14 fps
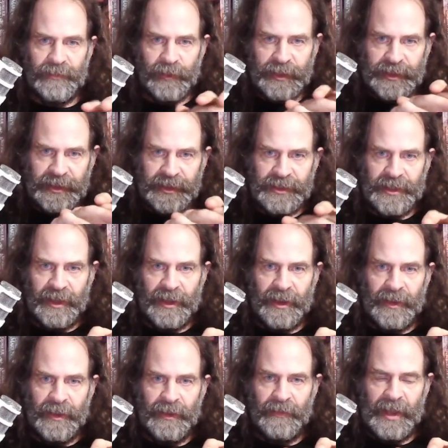which is
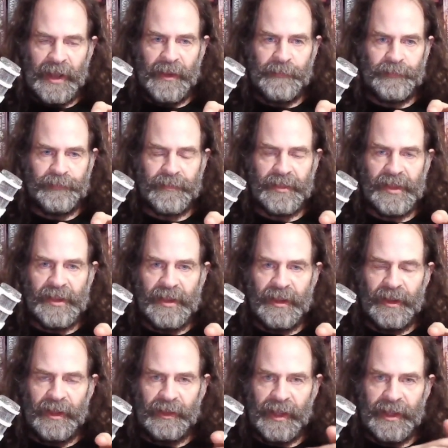a
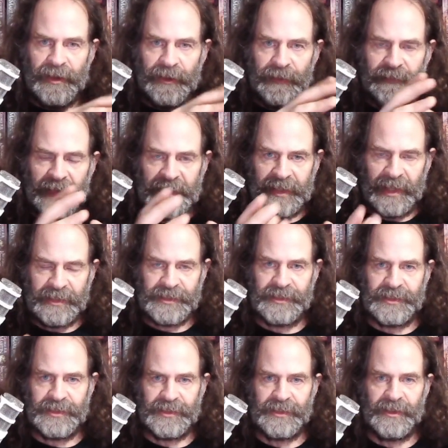layer of fatty
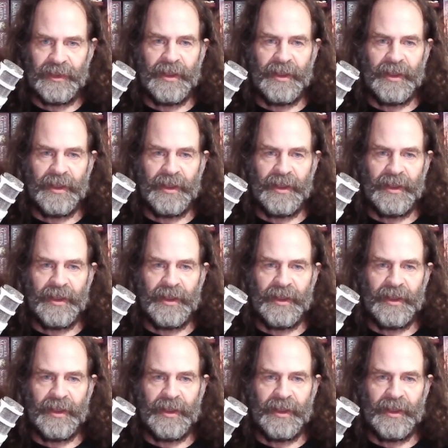acids,